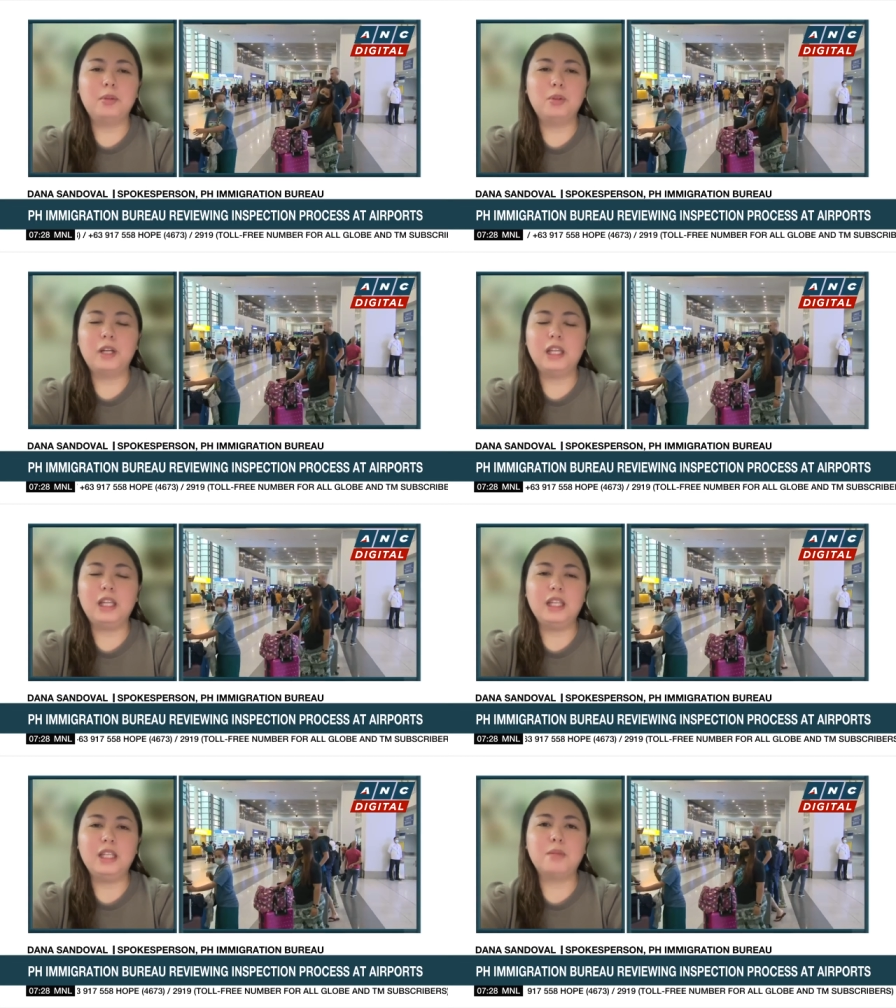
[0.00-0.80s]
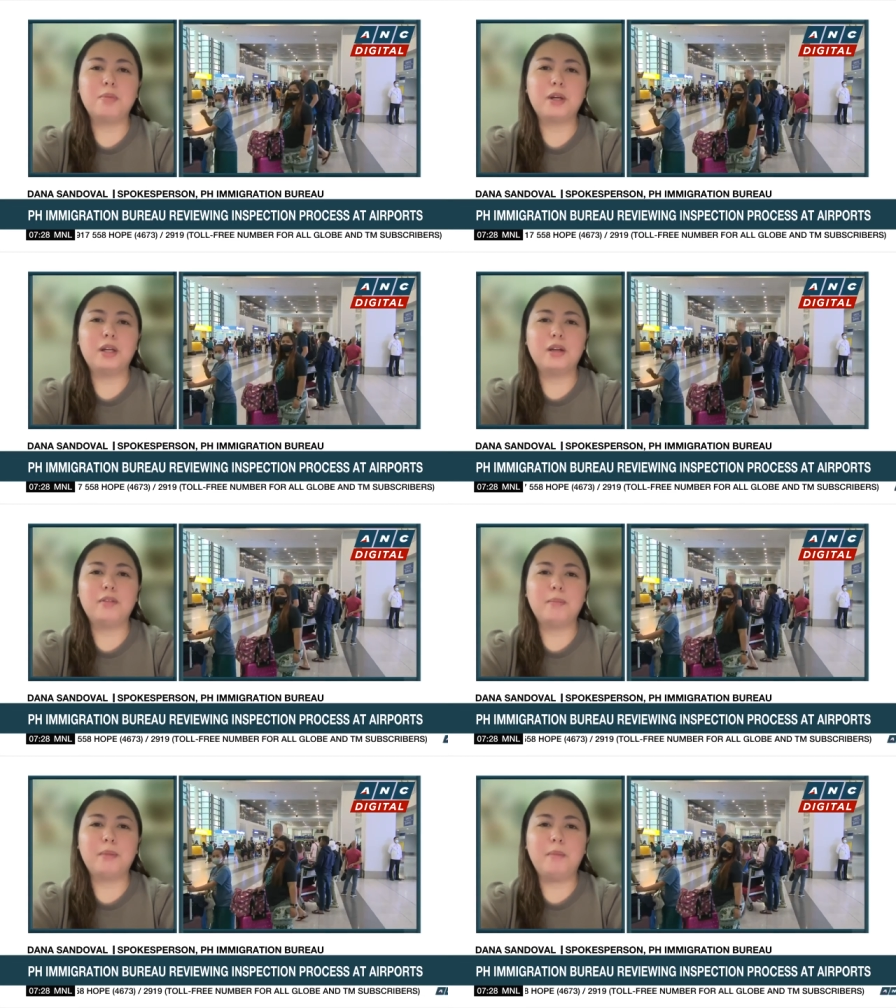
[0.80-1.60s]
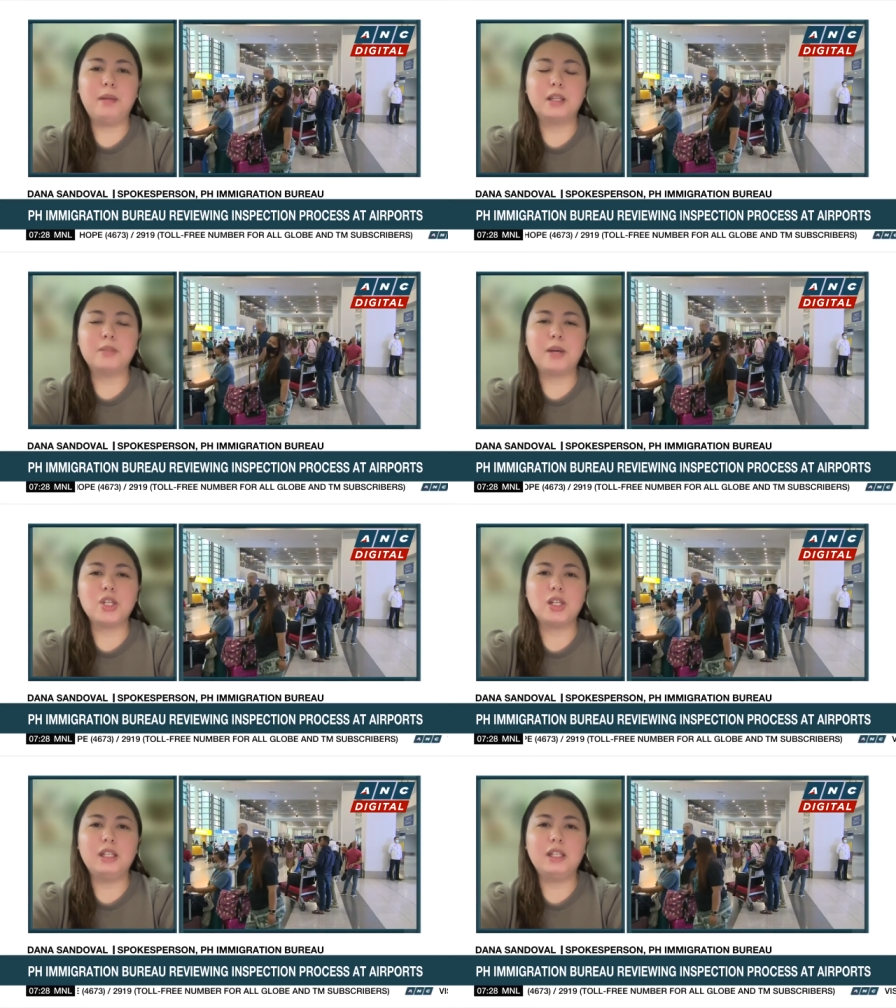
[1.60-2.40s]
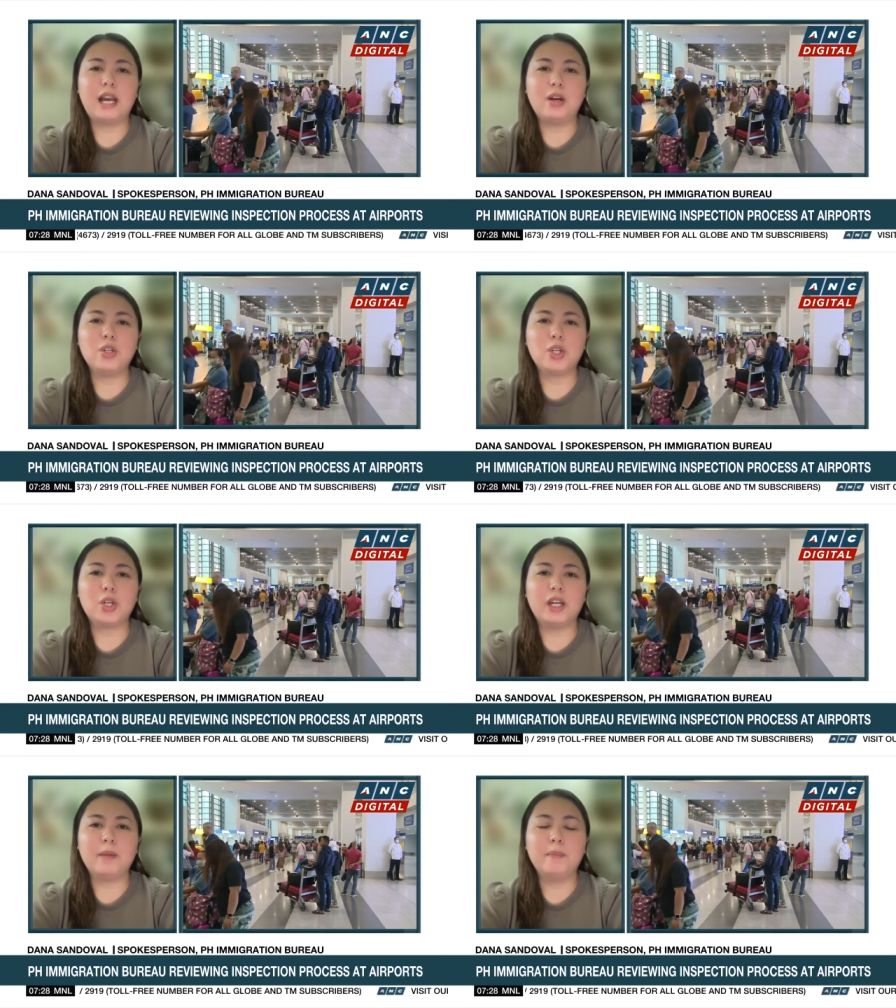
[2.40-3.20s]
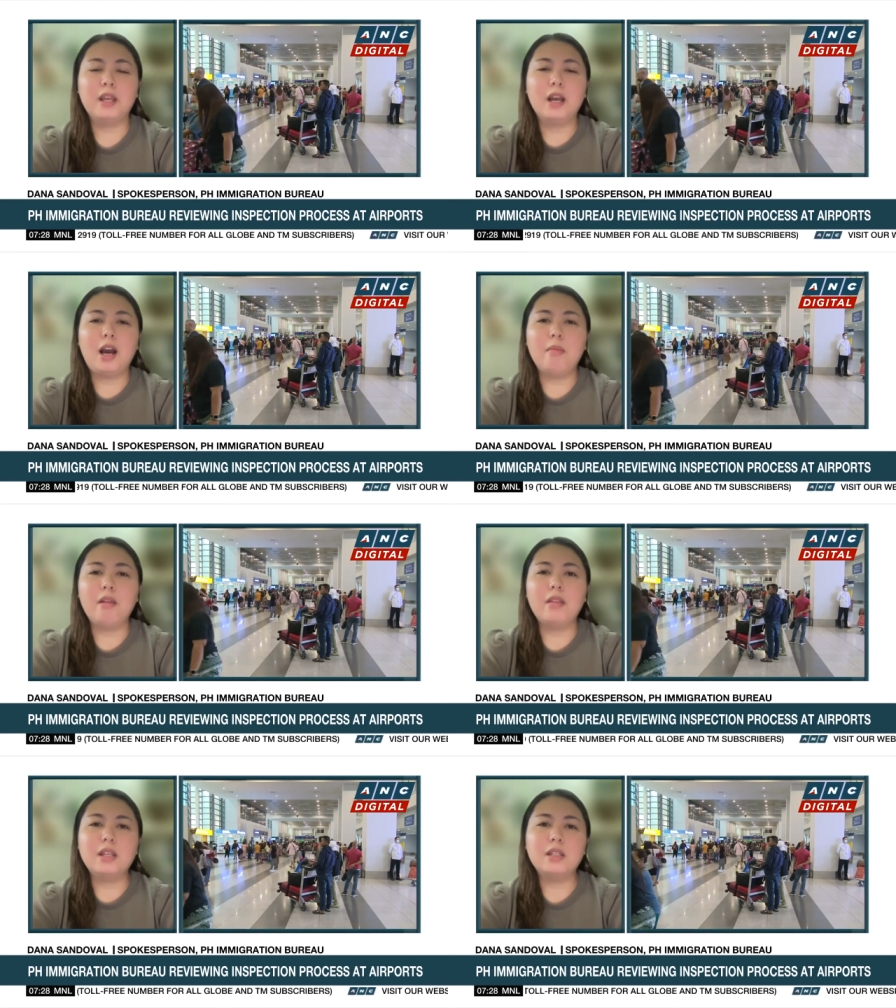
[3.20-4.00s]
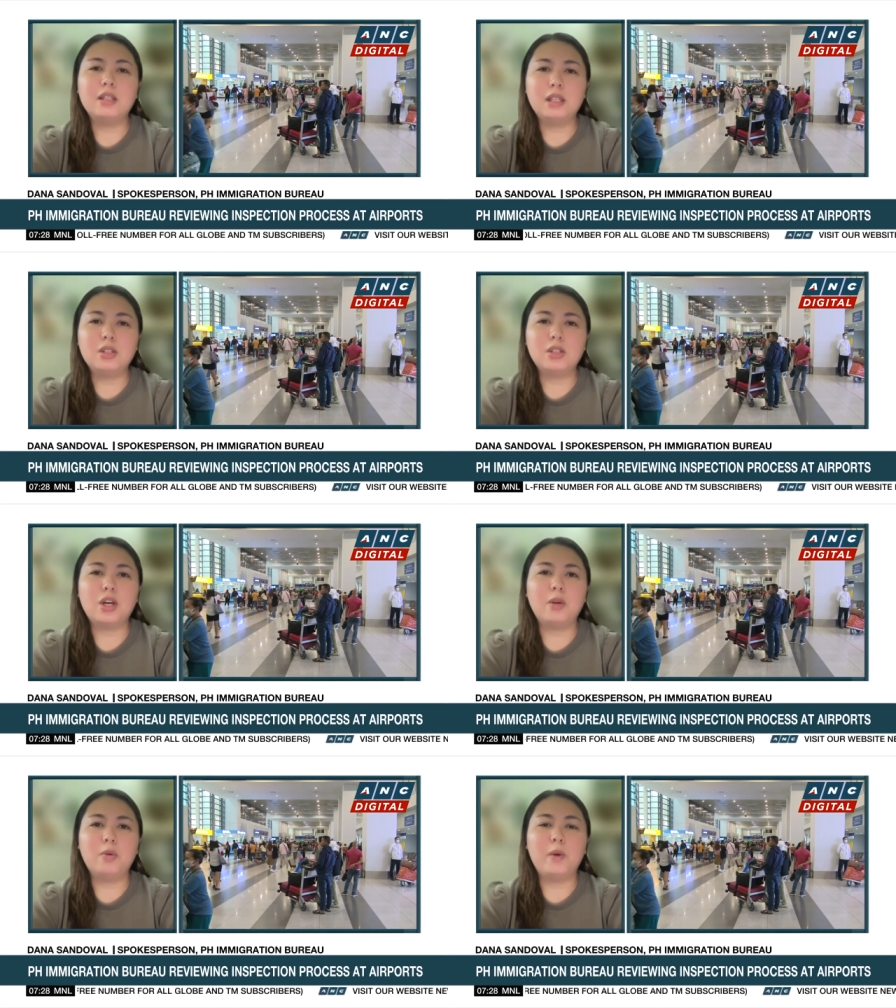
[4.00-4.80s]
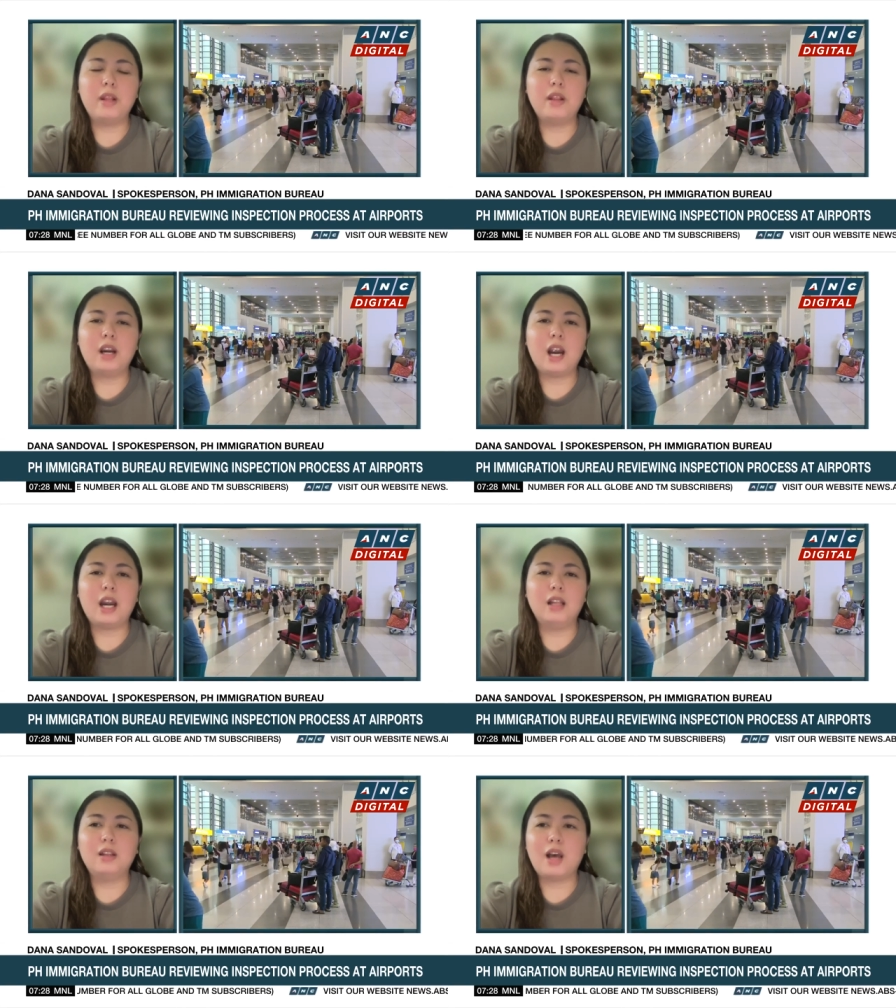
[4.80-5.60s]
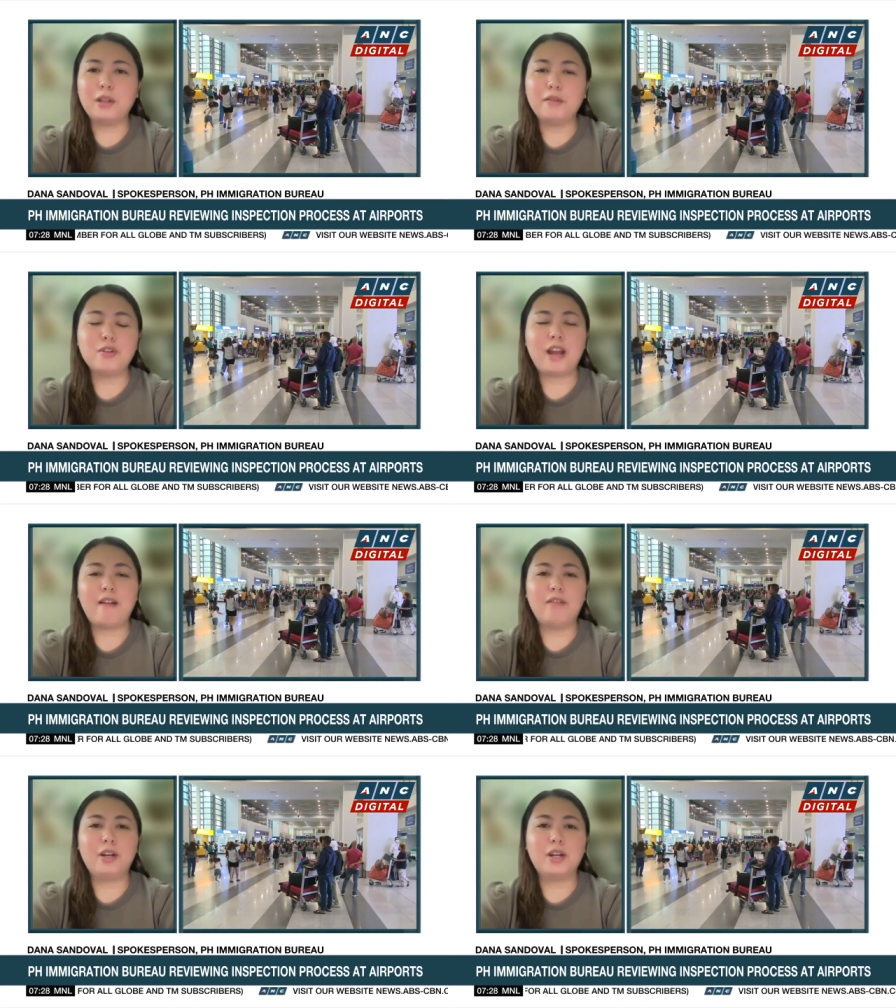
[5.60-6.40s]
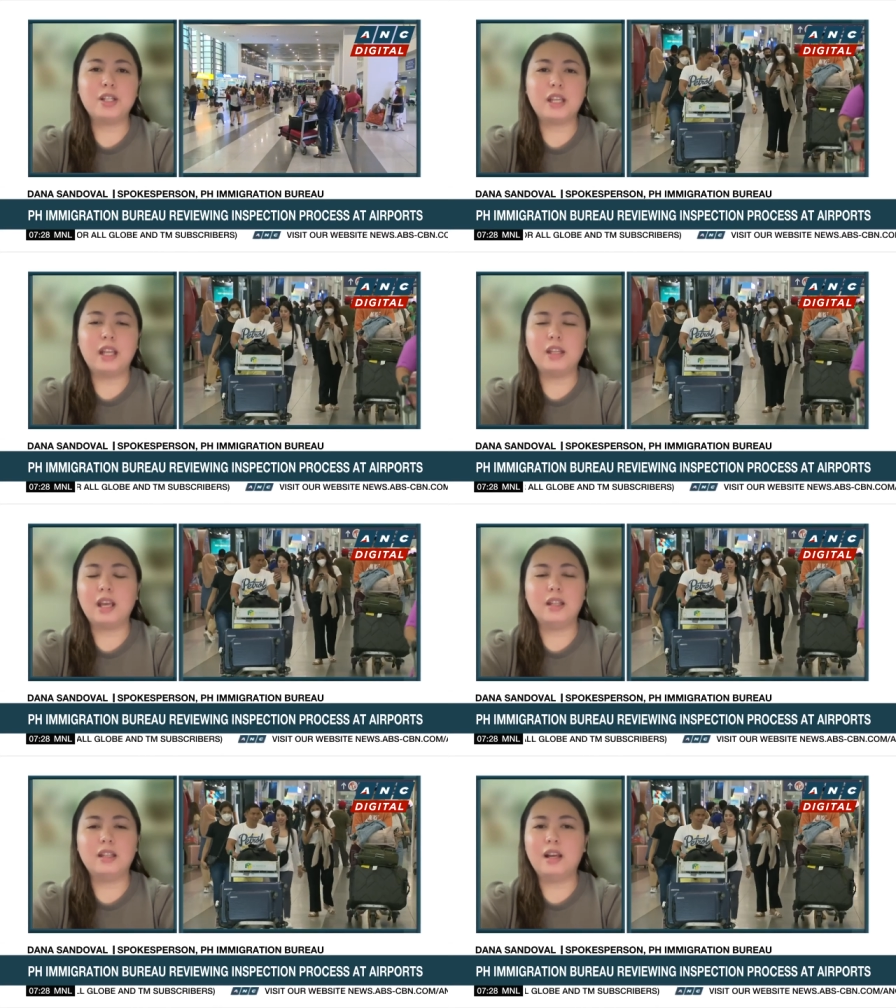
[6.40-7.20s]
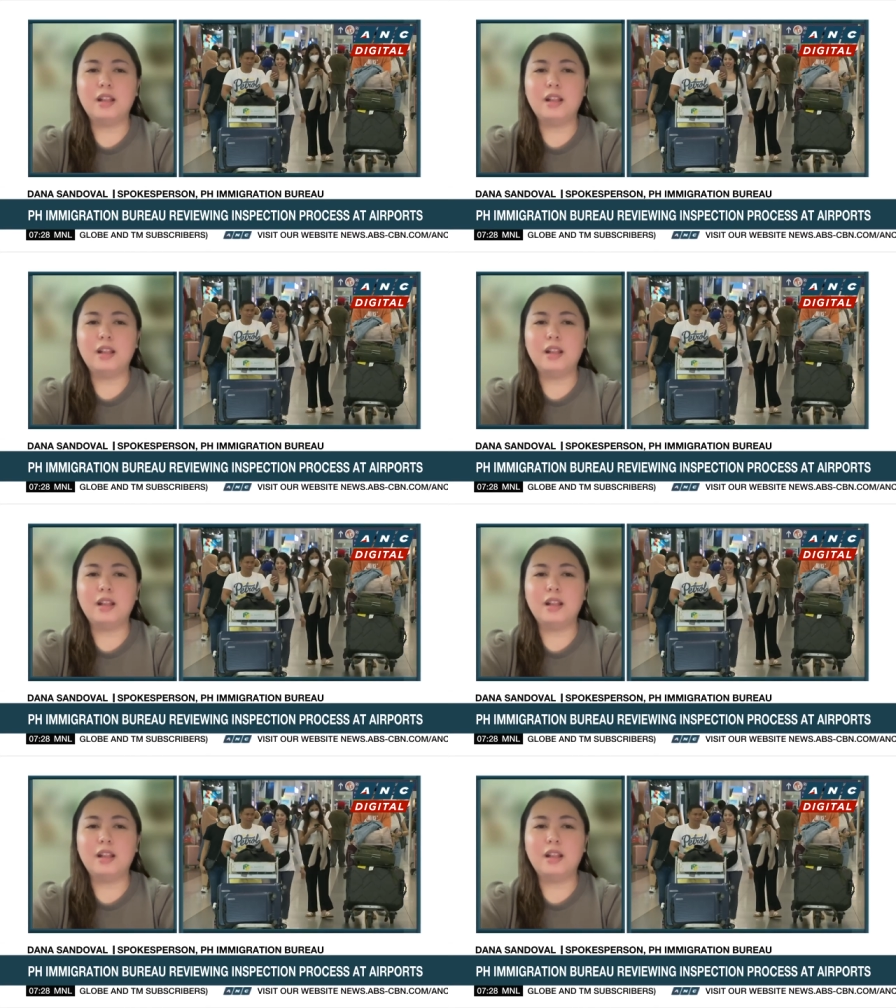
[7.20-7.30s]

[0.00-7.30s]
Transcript: to really ease the burden of the public, especially now during um, this season when there are a lot of travelers and and uh,